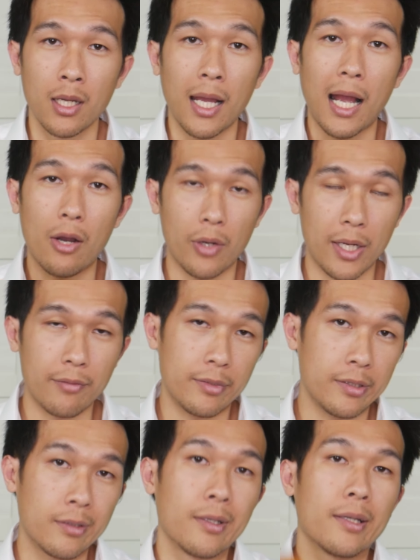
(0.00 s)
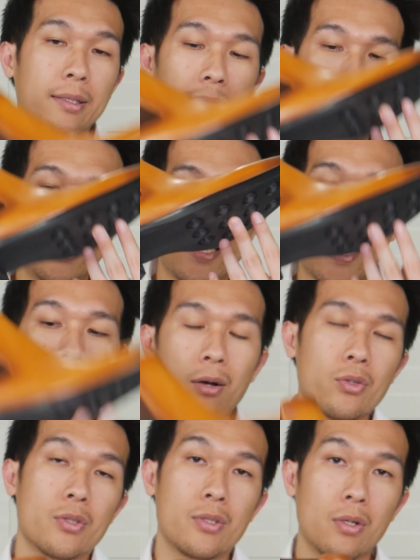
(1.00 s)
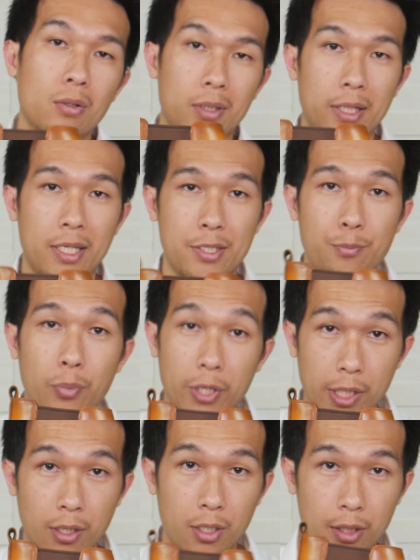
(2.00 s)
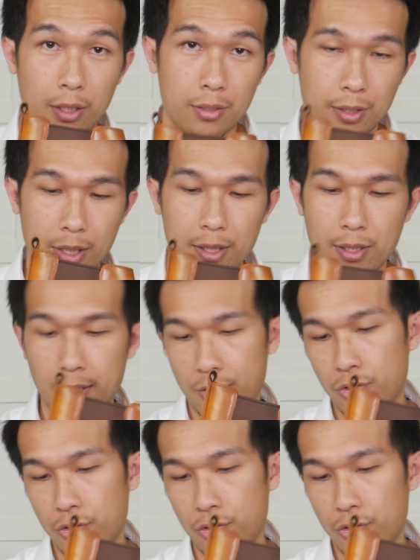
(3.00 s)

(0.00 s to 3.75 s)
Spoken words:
However, the outsole is pretty hard. These are